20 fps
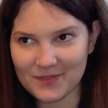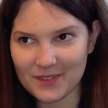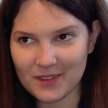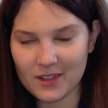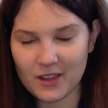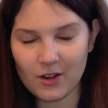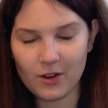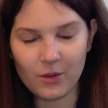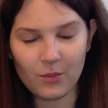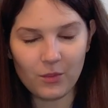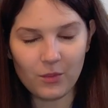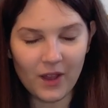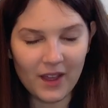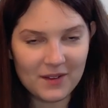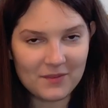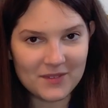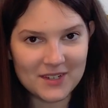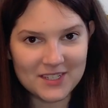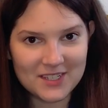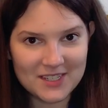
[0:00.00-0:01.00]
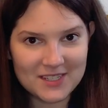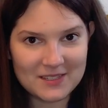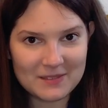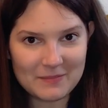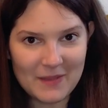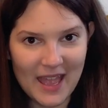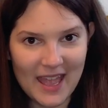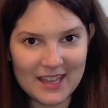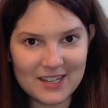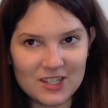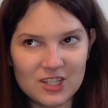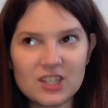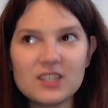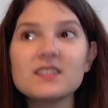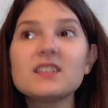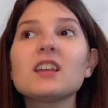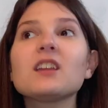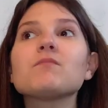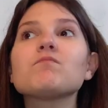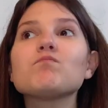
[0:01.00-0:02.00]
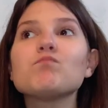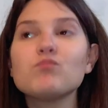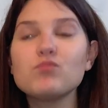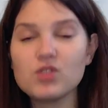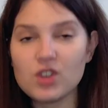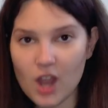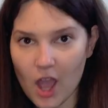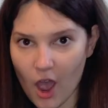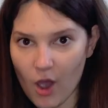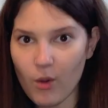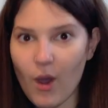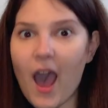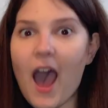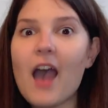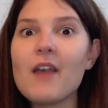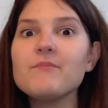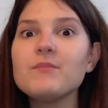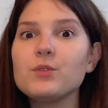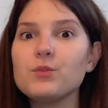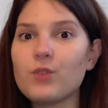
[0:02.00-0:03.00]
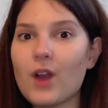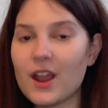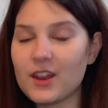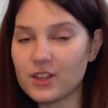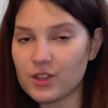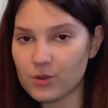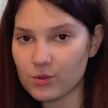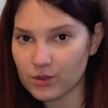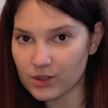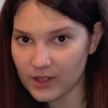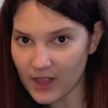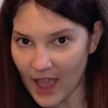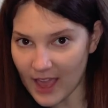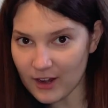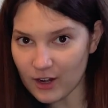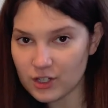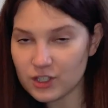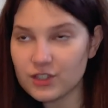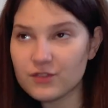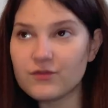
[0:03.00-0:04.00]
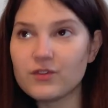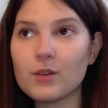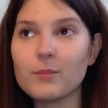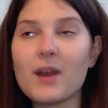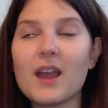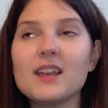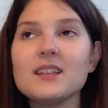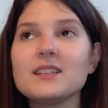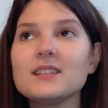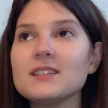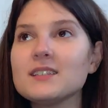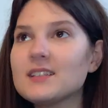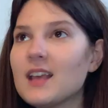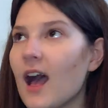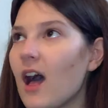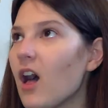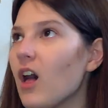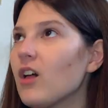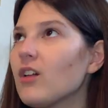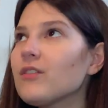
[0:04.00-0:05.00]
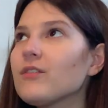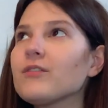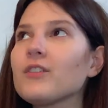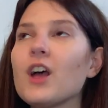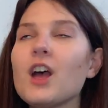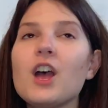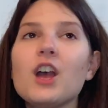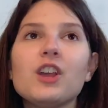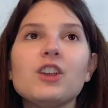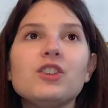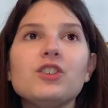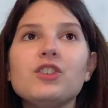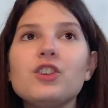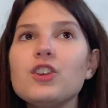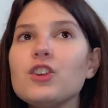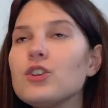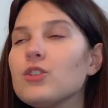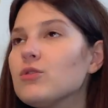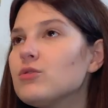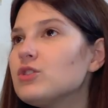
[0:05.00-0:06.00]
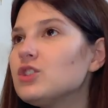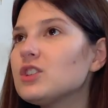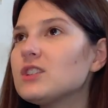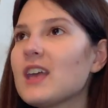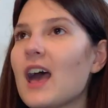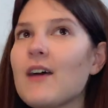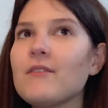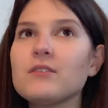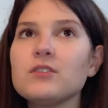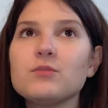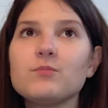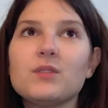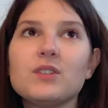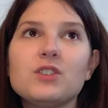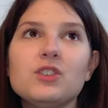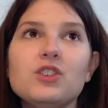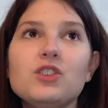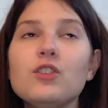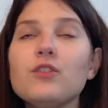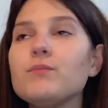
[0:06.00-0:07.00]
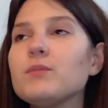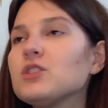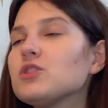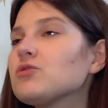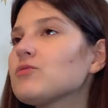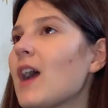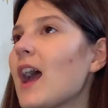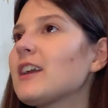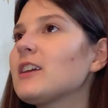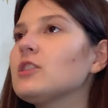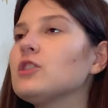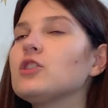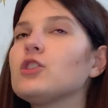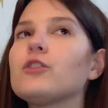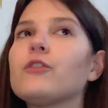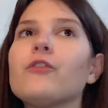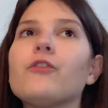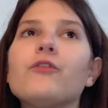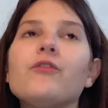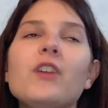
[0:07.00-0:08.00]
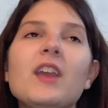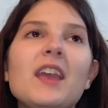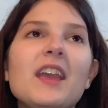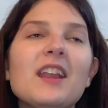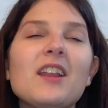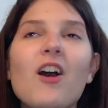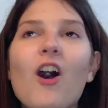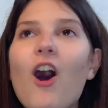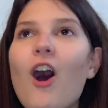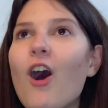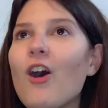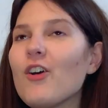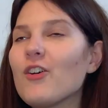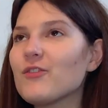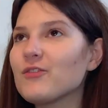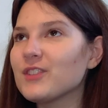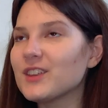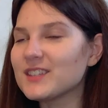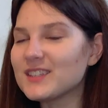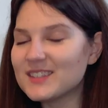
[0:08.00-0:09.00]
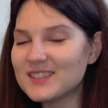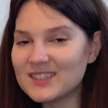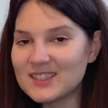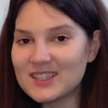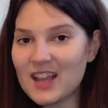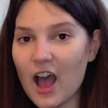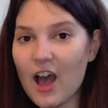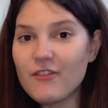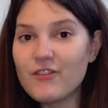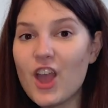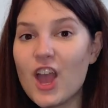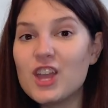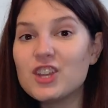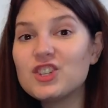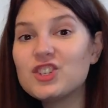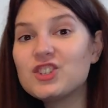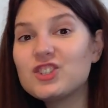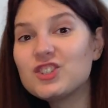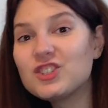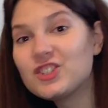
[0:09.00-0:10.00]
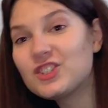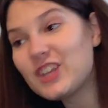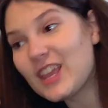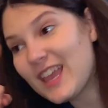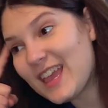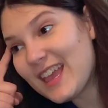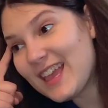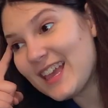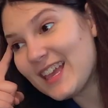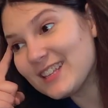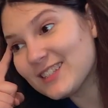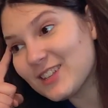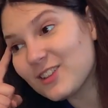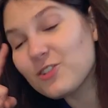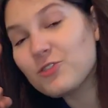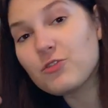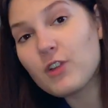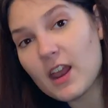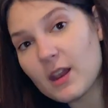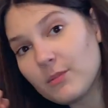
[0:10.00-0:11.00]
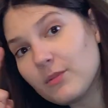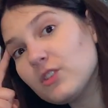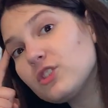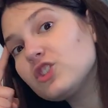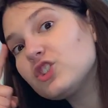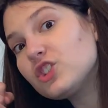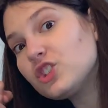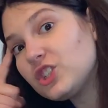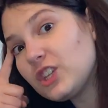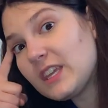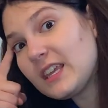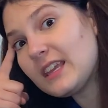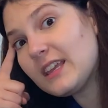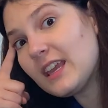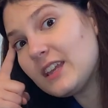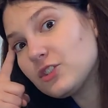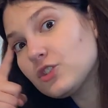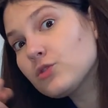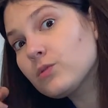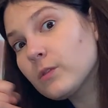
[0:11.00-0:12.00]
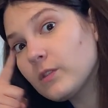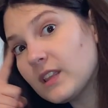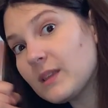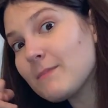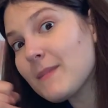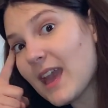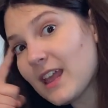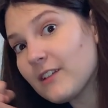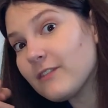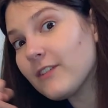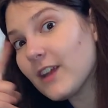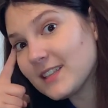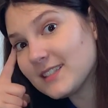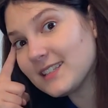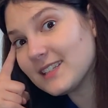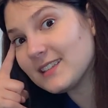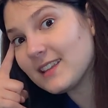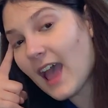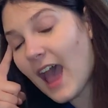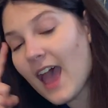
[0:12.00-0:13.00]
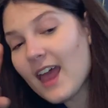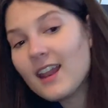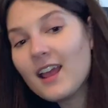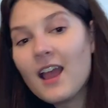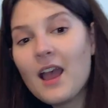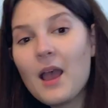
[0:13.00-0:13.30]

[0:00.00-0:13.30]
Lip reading: girl, what? We just met. And she's like, no, I've been writing you letters for myself. You've been dragging your feet, all of this stuff. She is incredible. She truly manifested that.